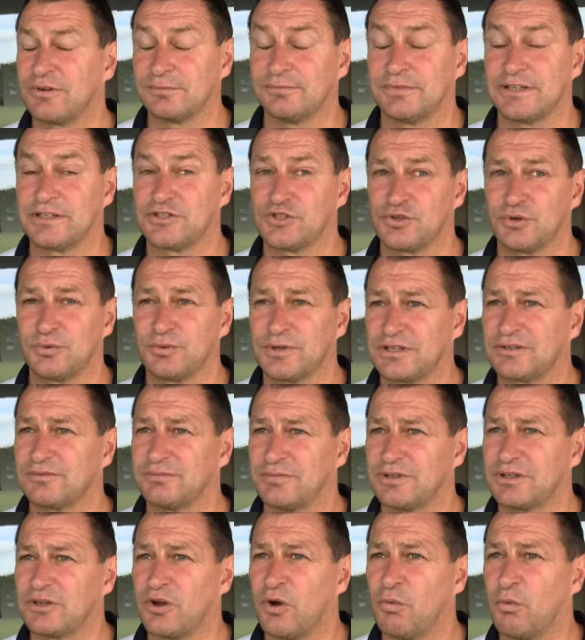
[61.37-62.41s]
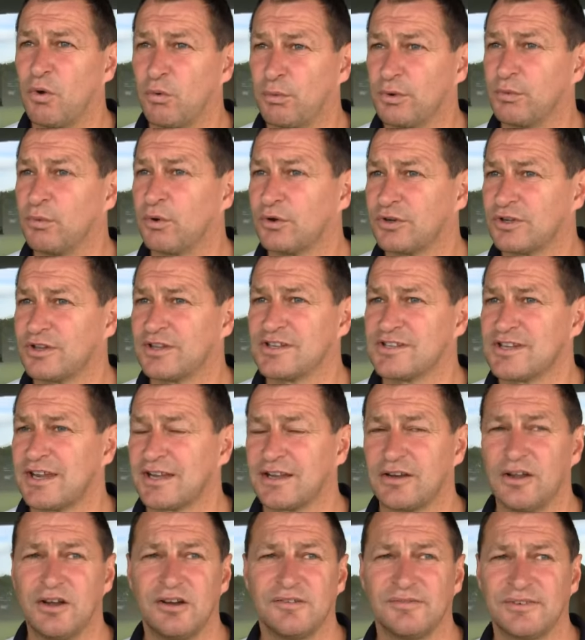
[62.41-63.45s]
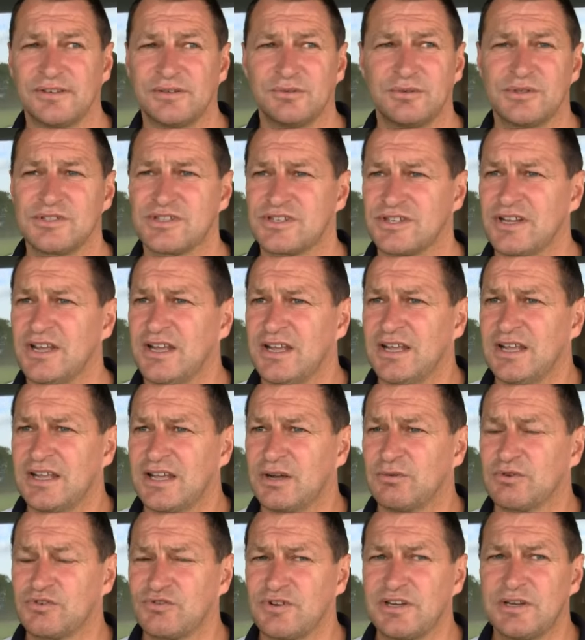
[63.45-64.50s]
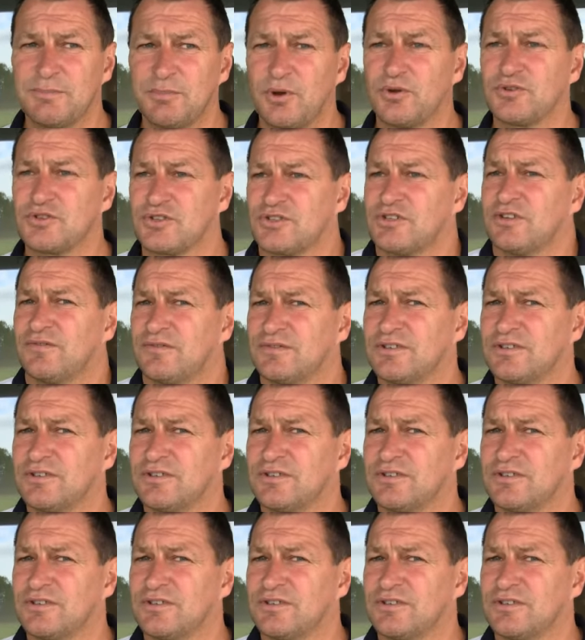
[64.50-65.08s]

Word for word: made sure we, we got what we wanted in the second half, and it was it was really positive.